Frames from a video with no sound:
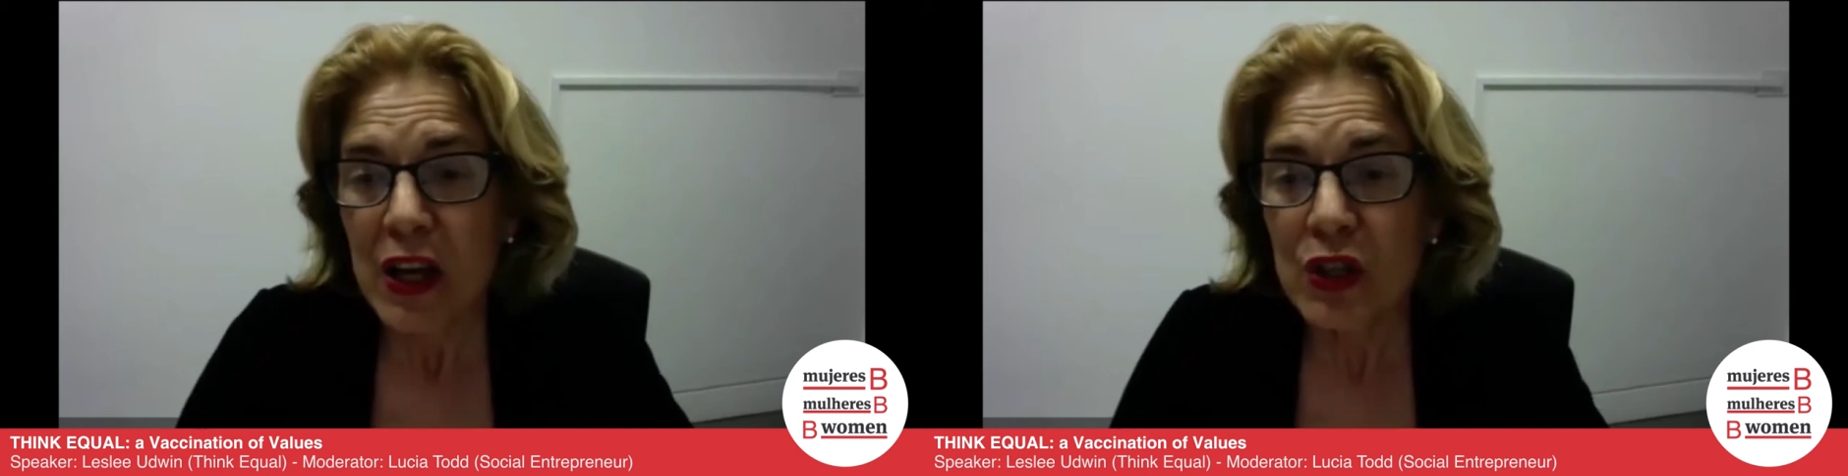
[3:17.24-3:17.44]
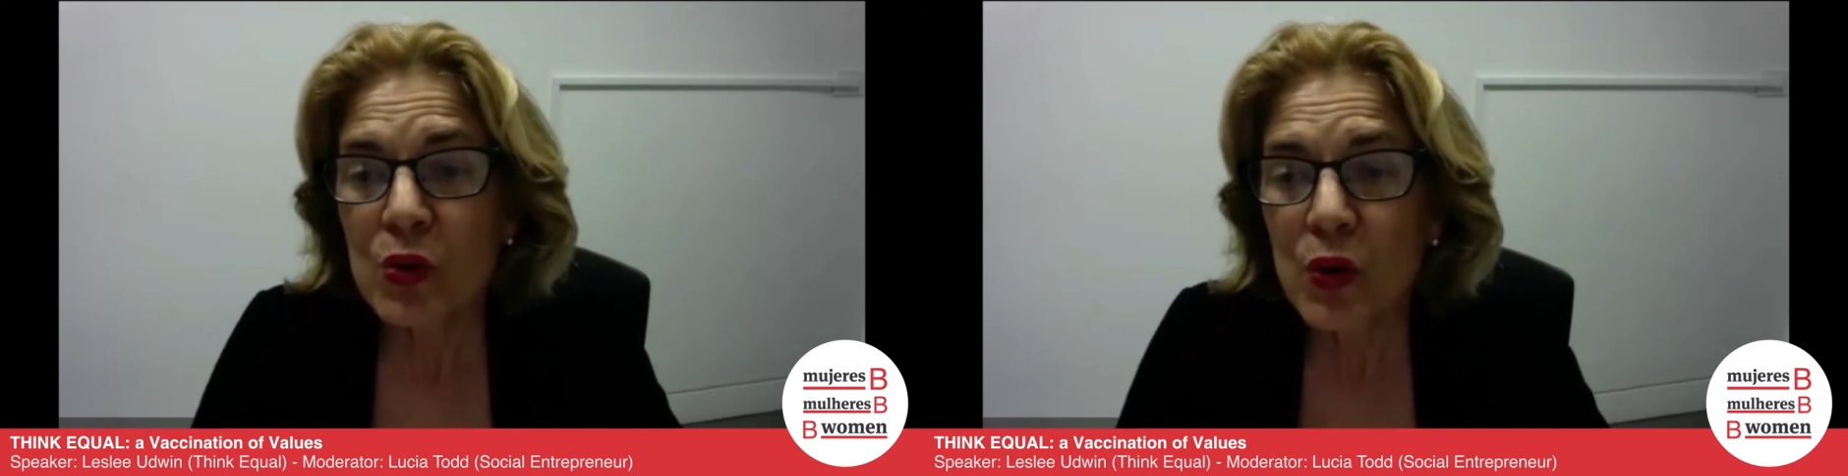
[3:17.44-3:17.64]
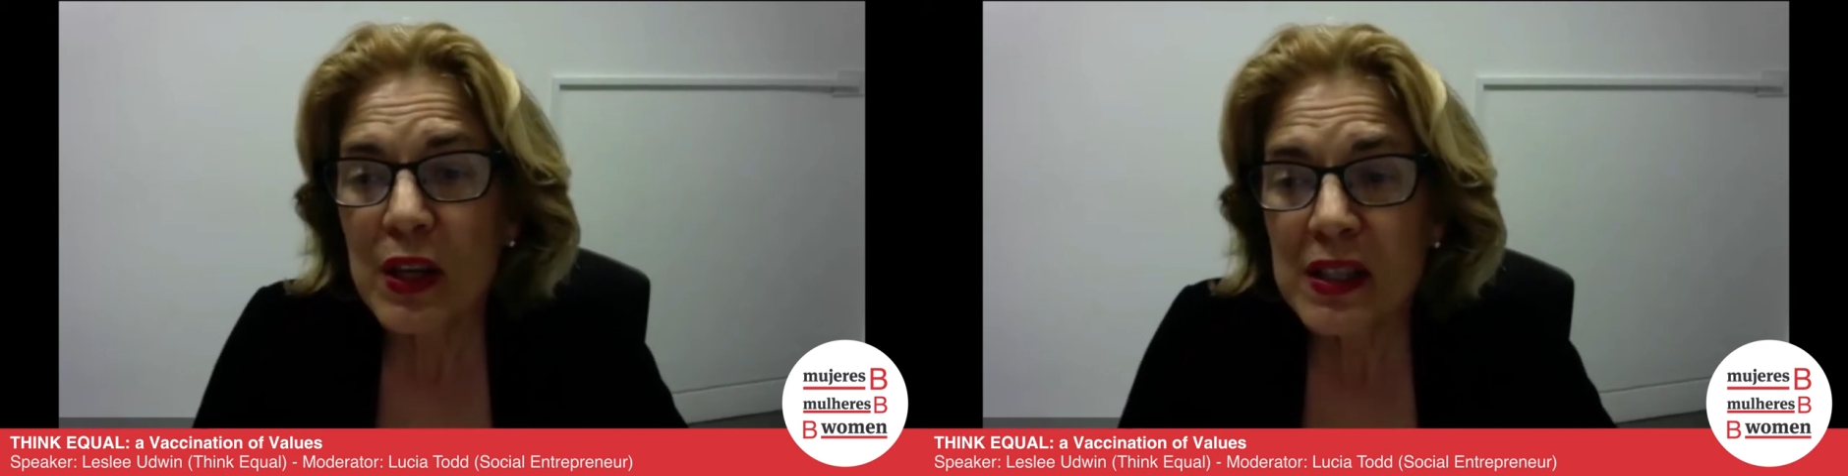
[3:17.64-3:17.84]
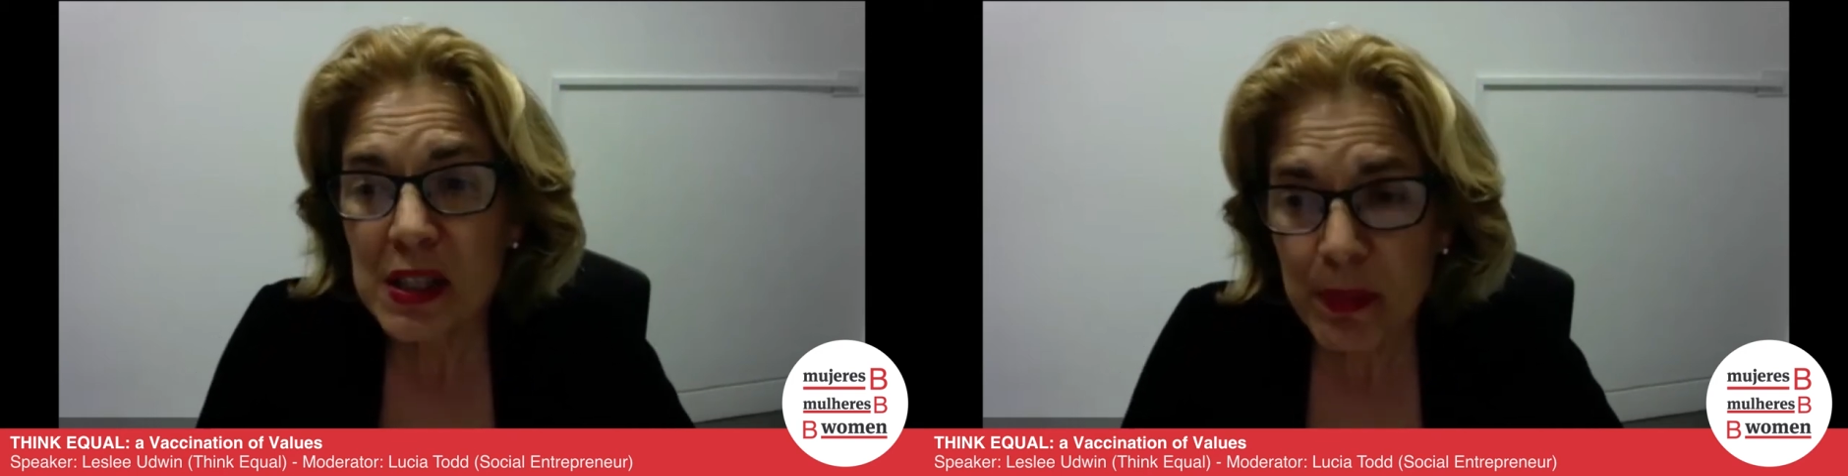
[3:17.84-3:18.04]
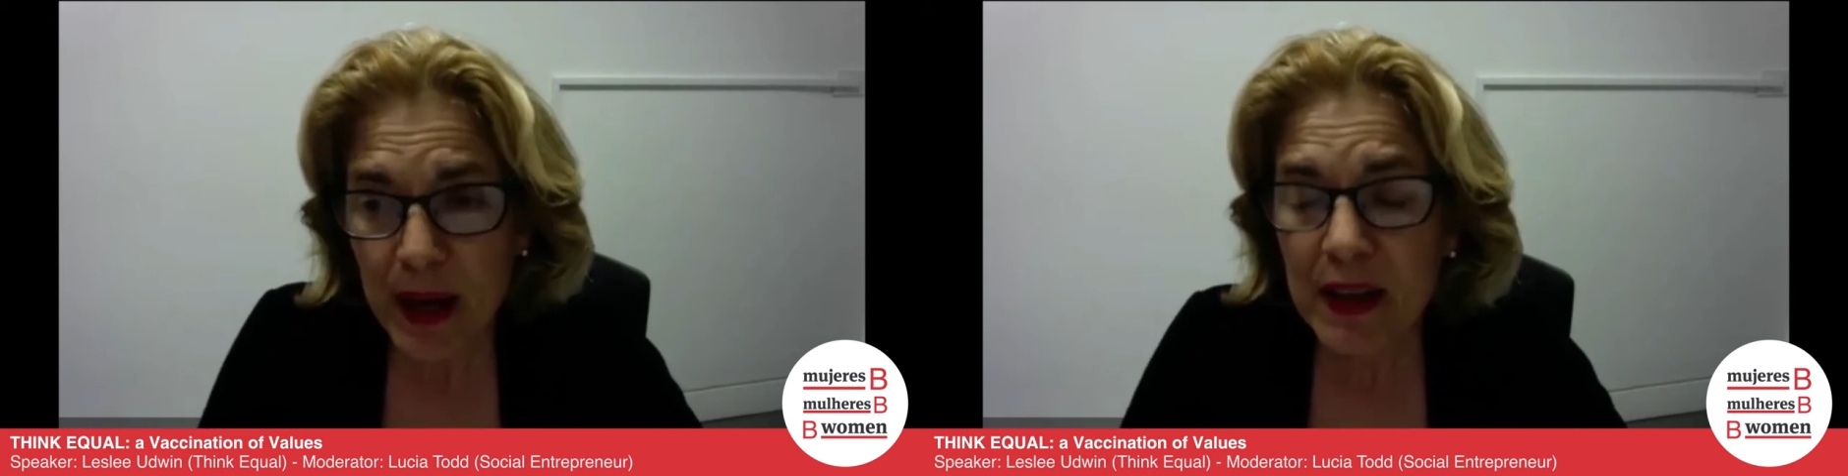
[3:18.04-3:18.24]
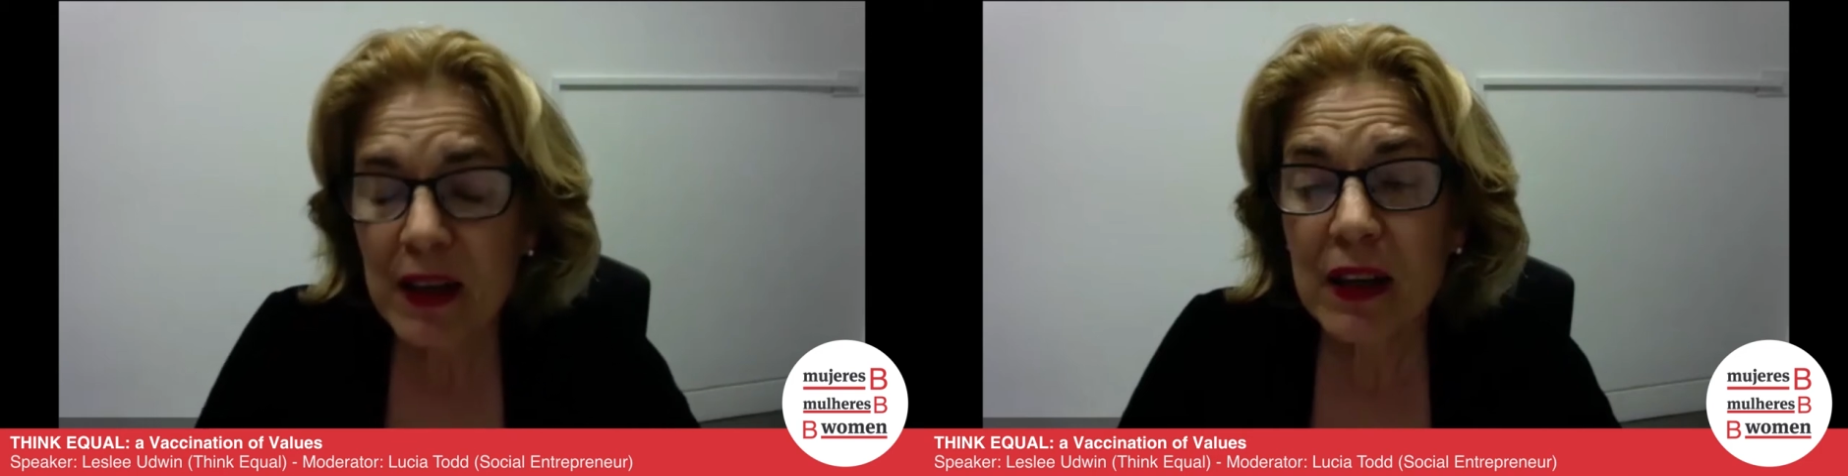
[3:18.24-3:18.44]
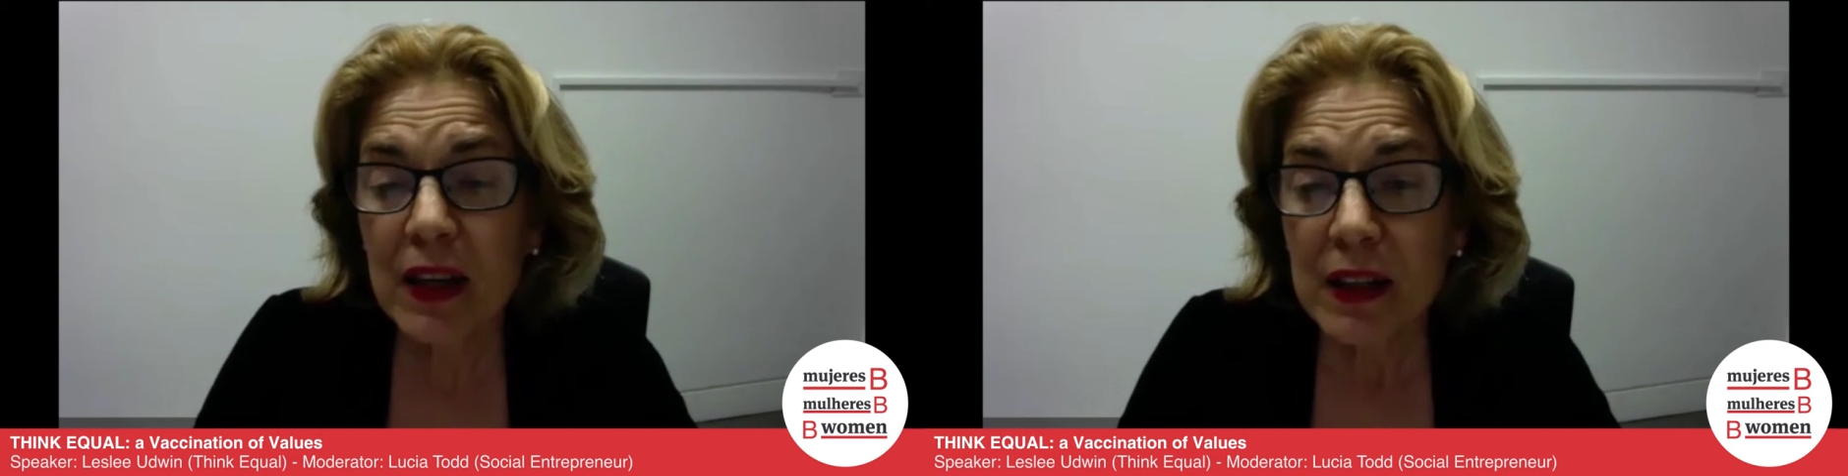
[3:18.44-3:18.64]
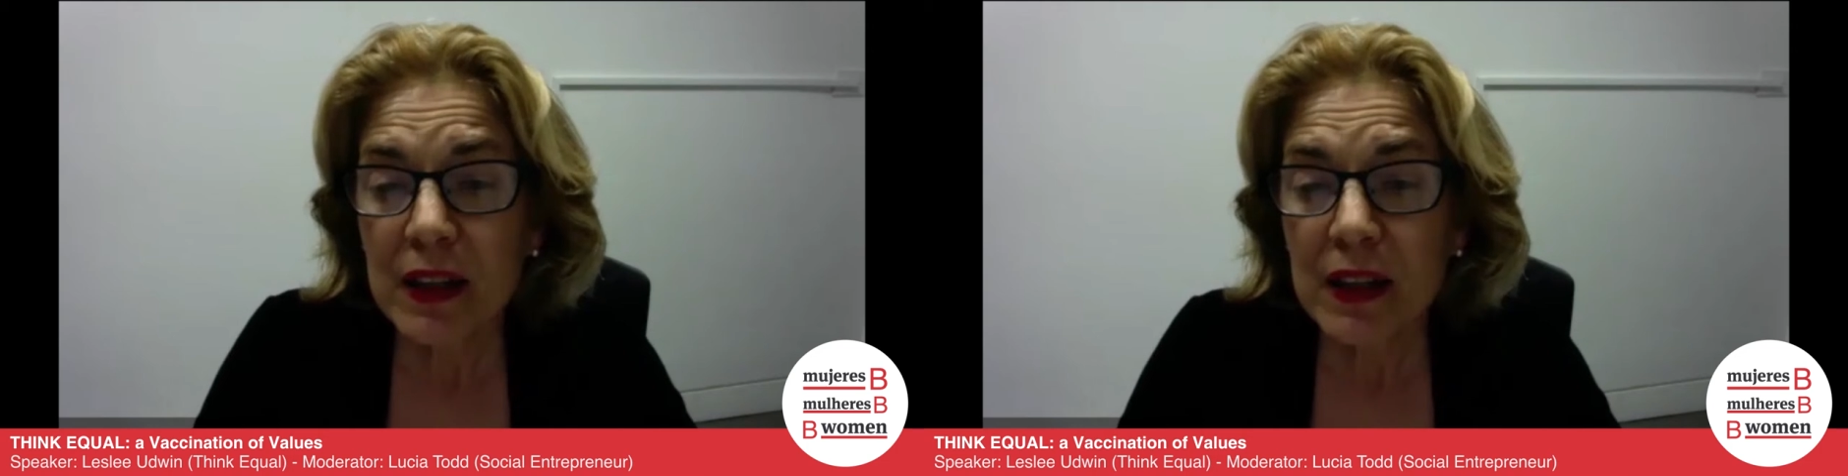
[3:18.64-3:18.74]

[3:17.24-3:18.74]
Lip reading: to inspire